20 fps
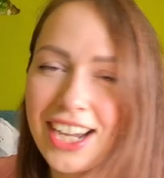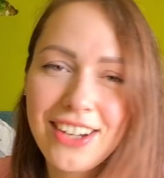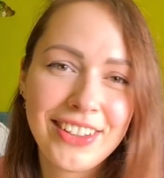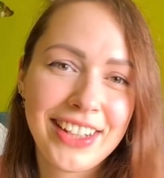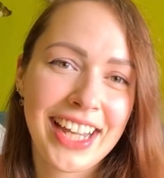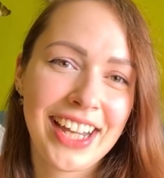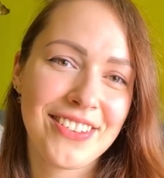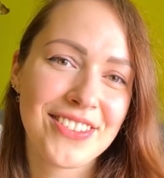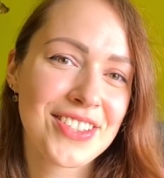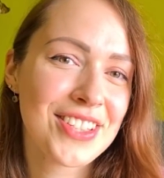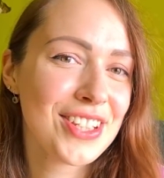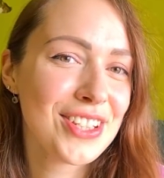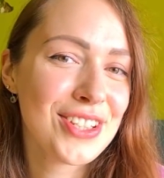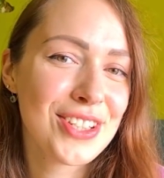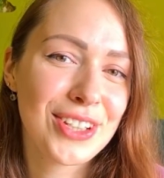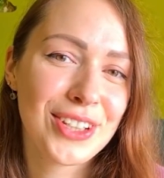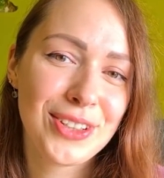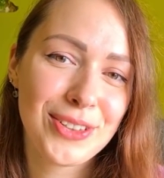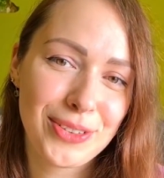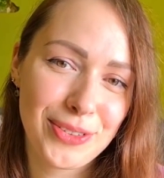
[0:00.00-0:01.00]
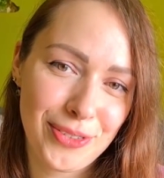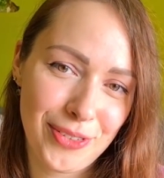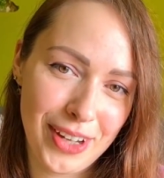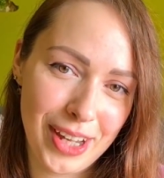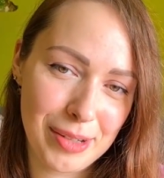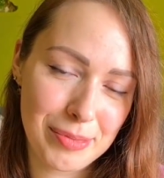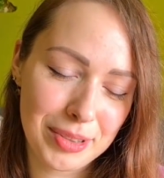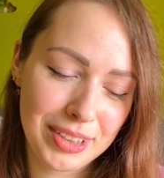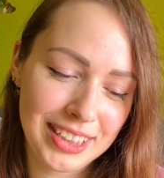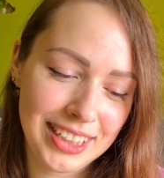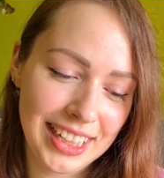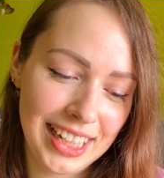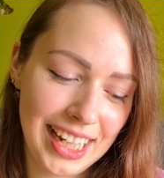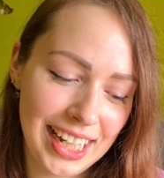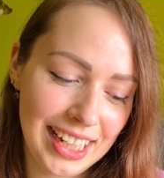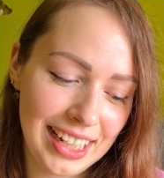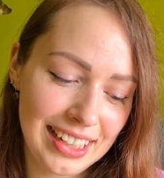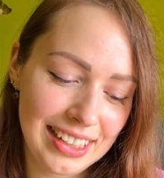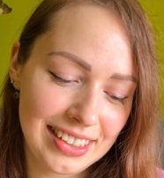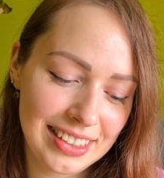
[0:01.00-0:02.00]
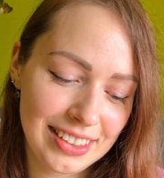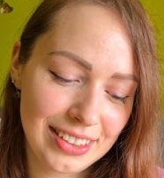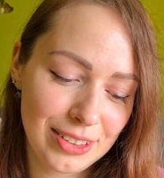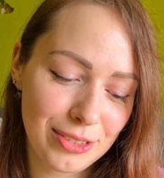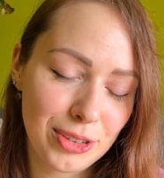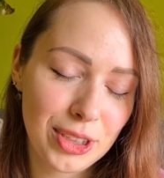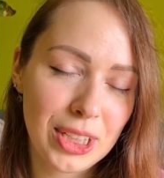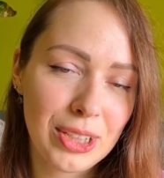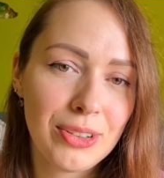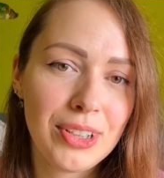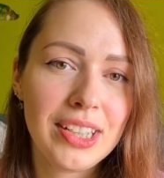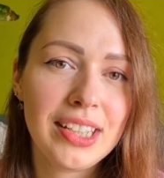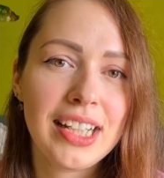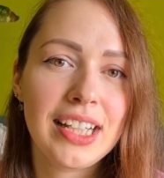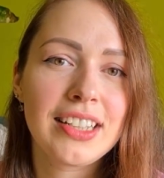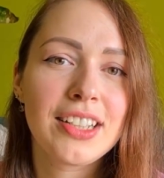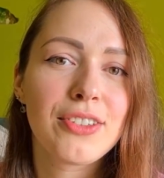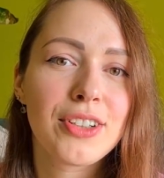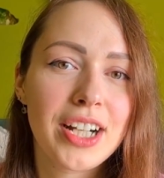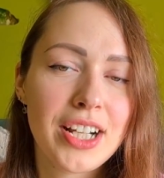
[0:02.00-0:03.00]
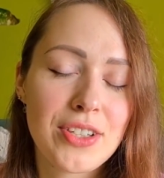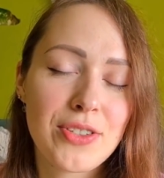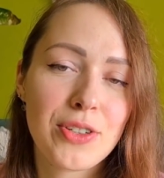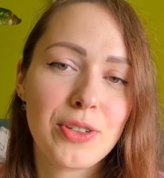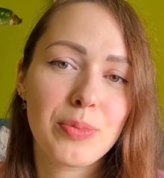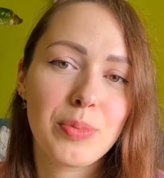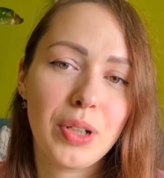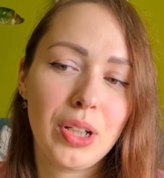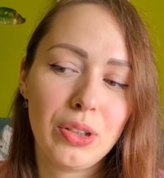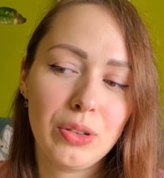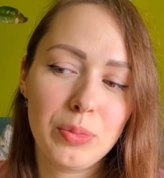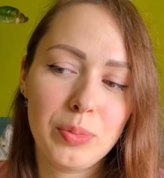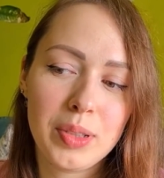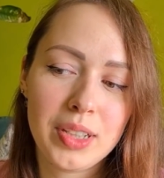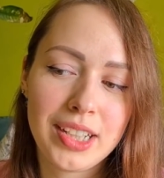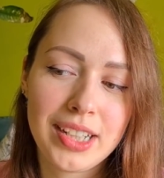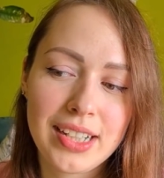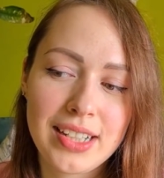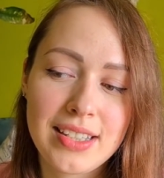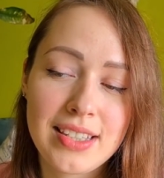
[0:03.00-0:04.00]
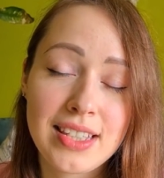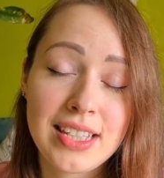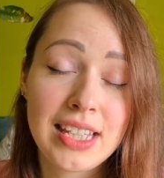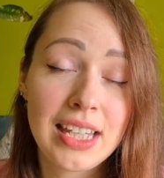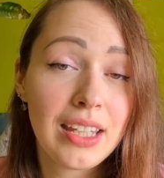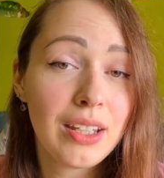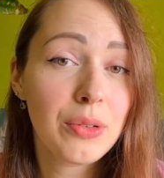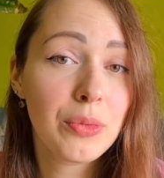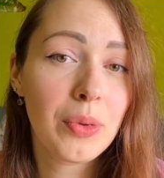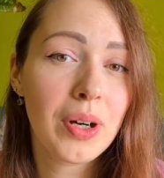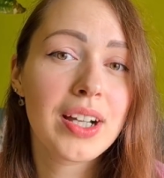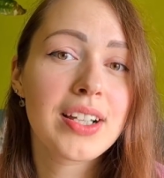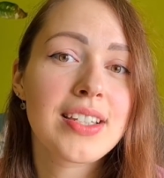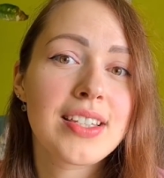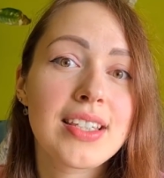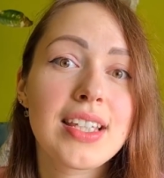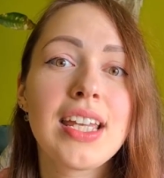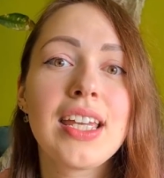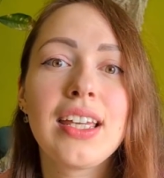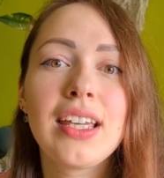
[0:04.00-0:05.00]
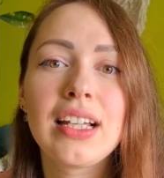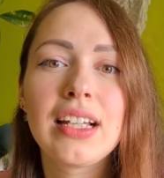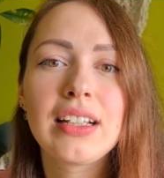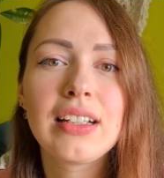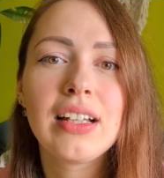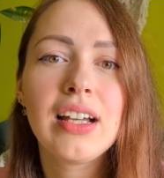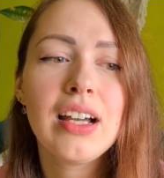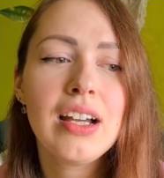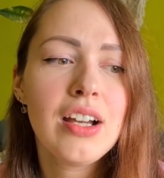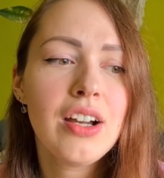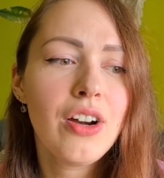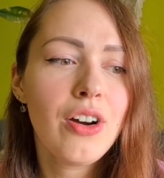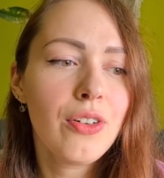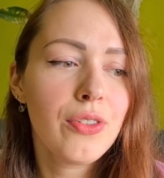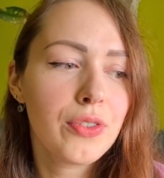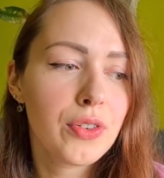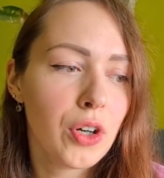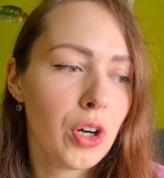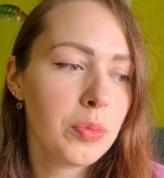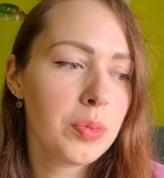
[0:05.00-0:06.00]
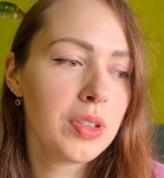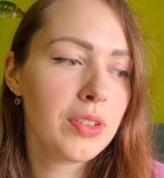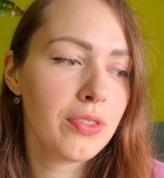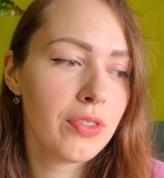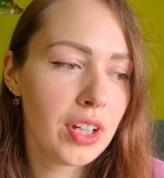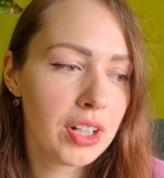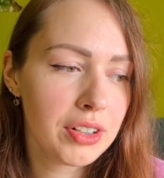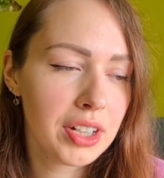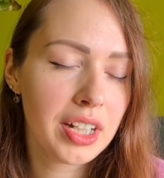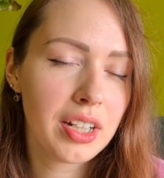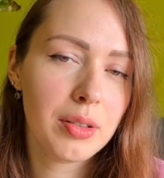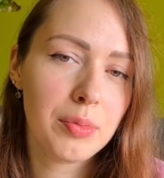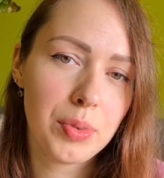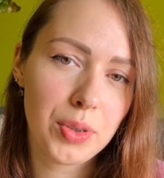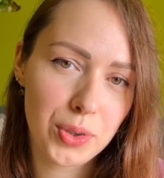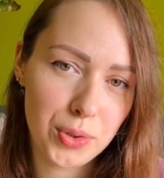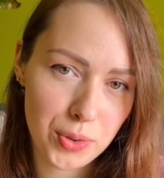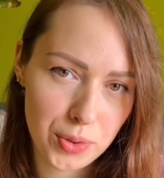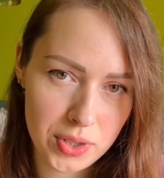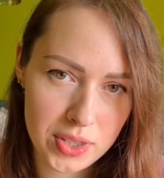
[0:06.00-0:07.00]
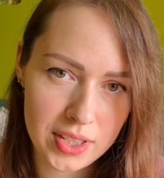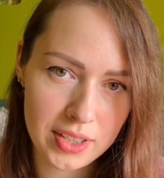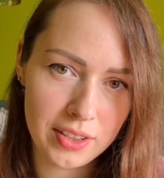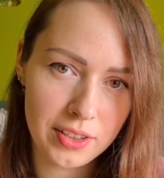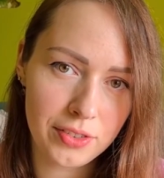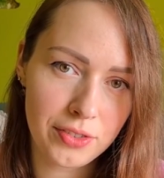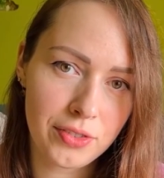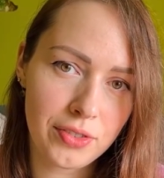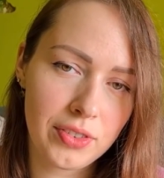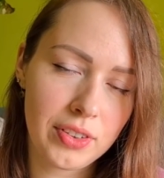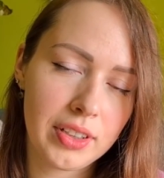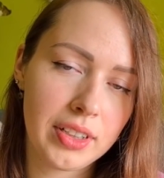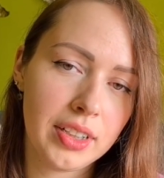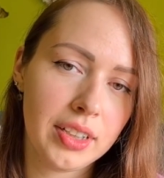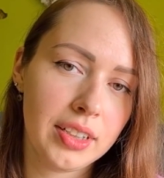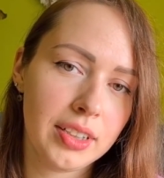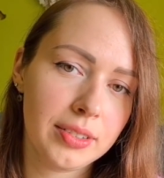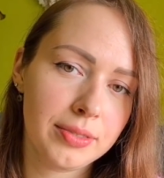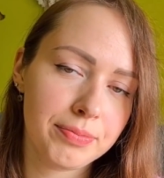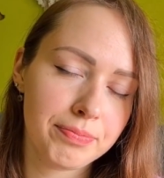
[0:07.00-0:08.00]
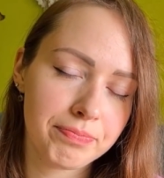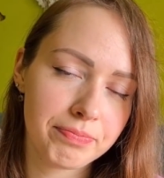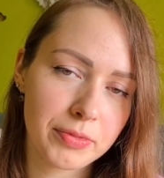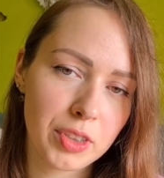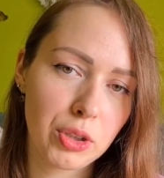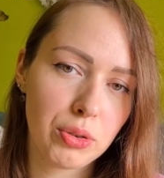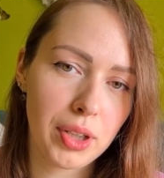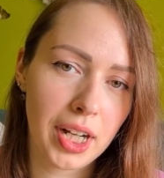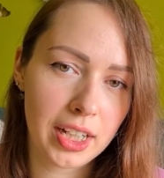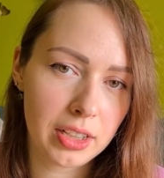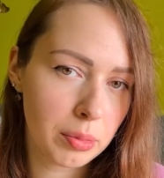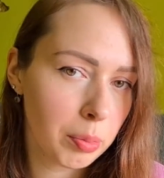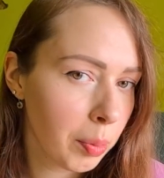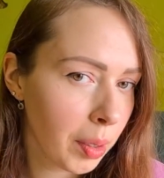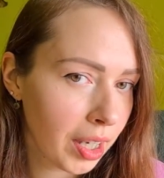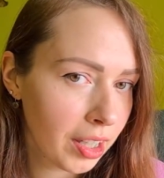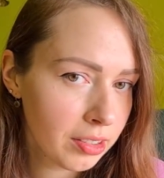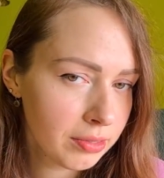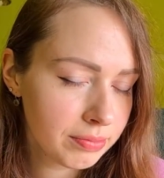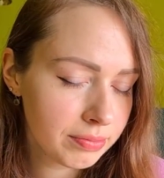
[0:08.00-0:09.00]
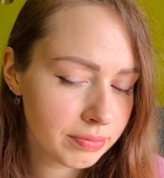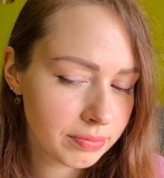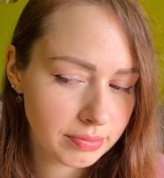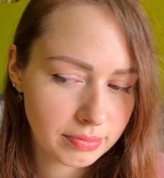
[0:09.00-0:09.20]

now I have such a cute family, and knowing that I rescued Baloo because he was taken from the very abusive grandpa.